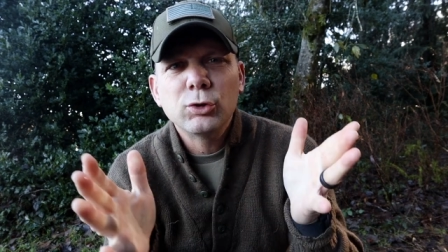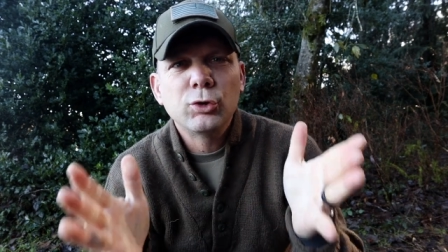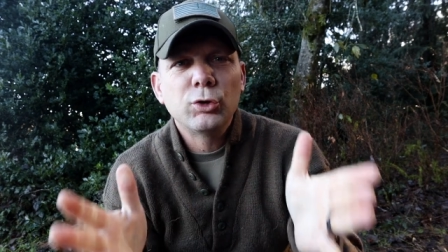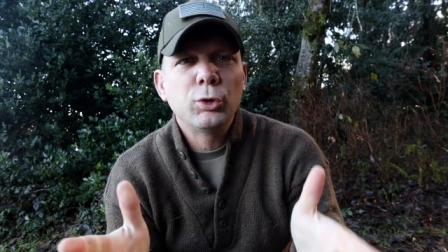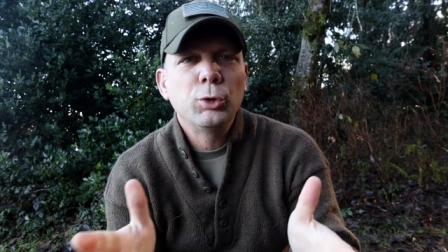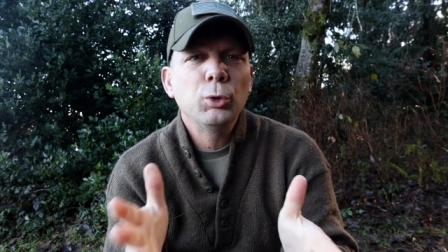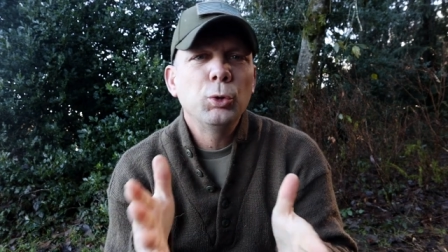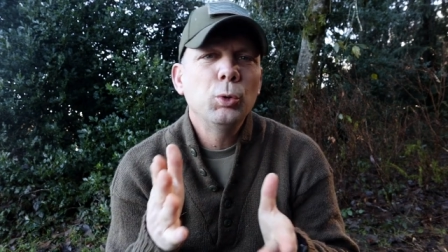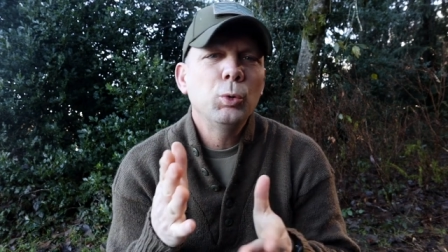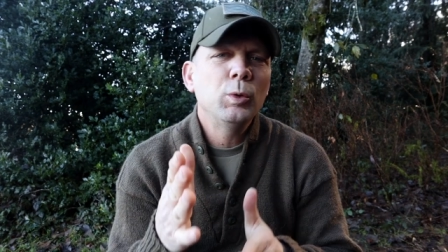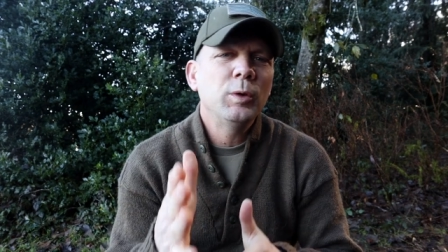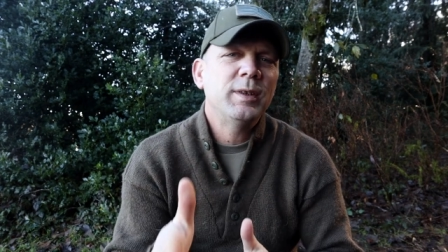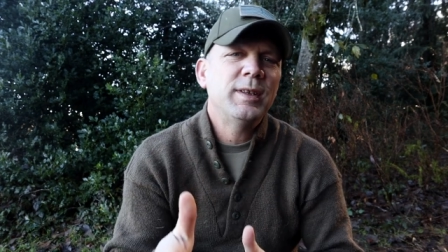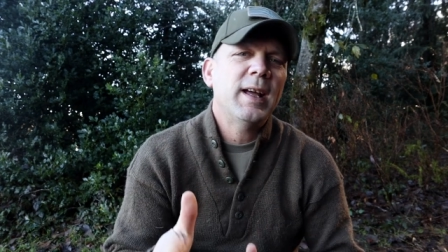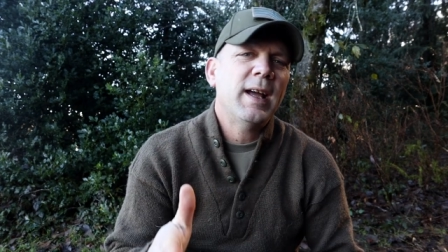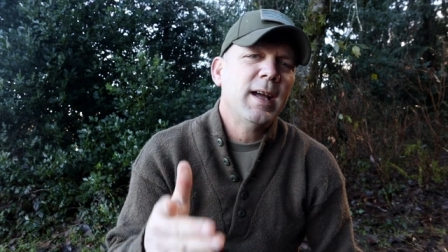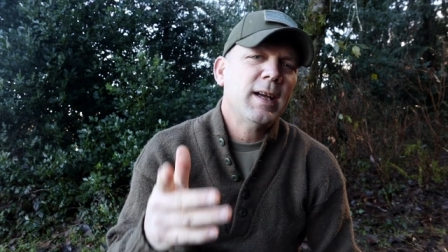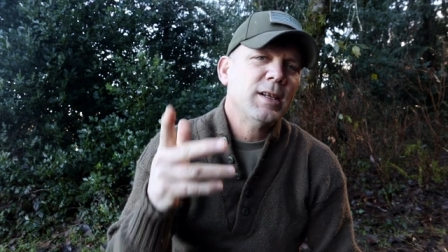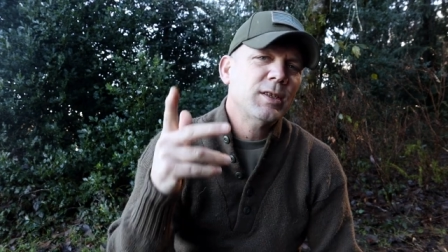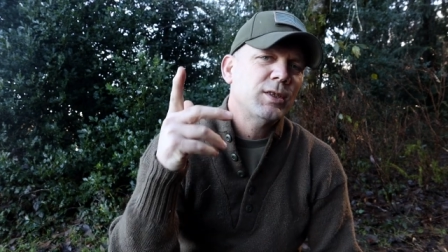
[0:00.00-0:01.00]

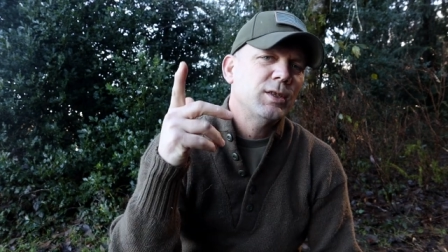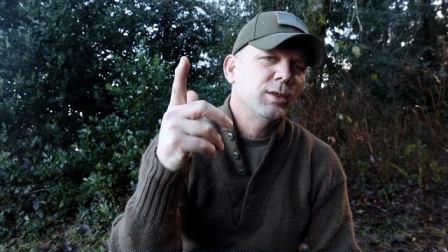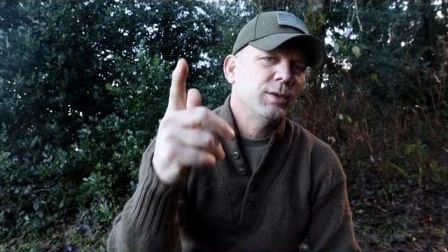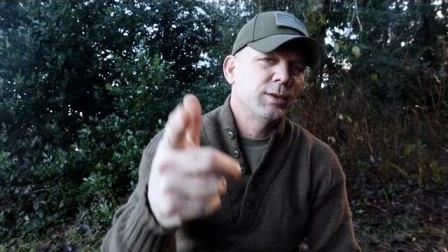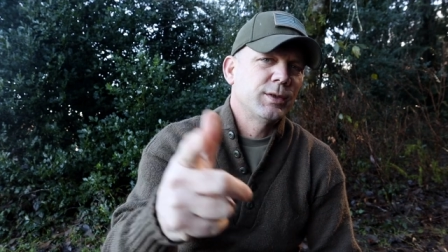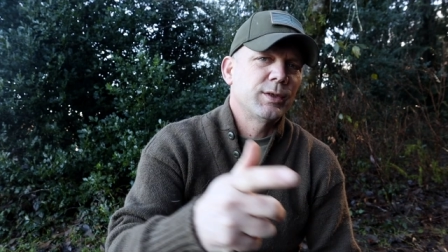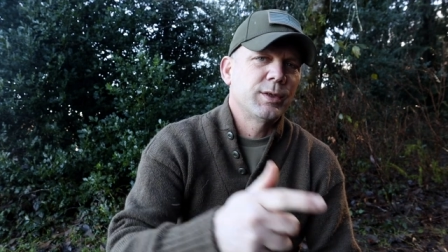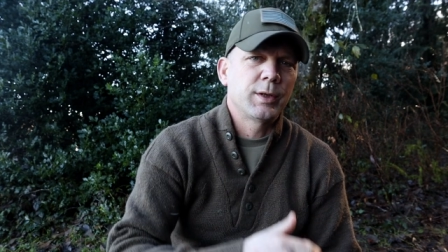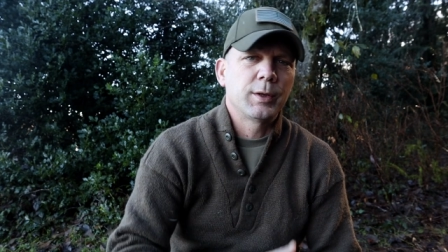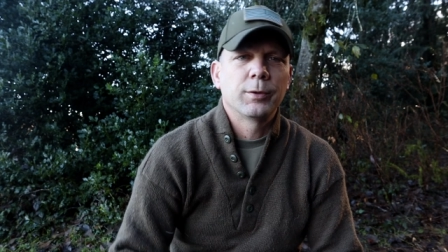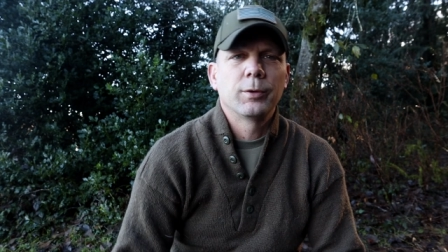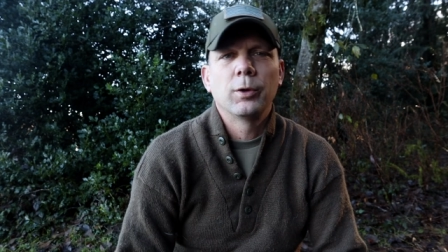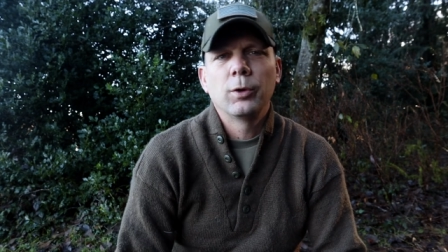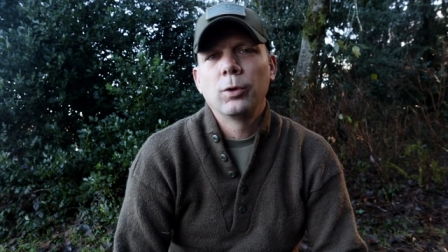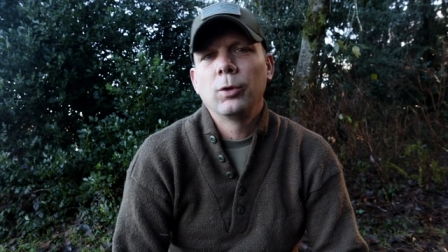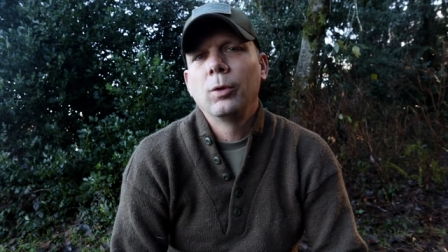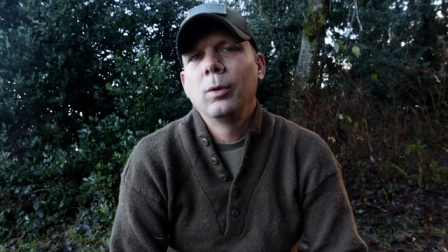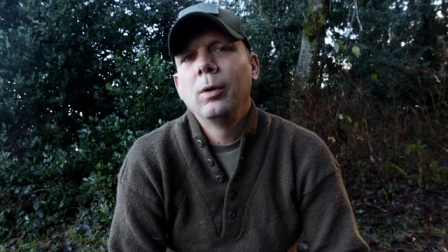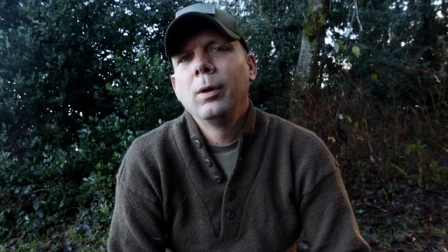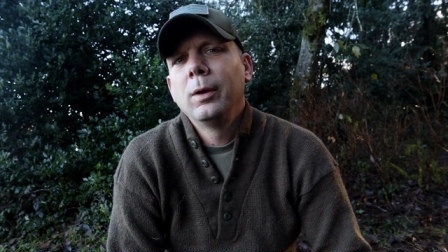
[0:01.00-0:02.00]

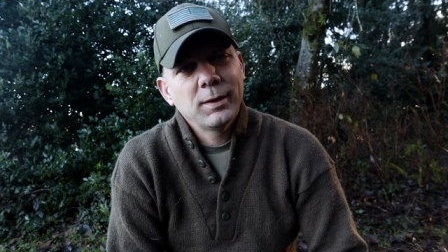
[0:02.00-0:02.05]
2-0.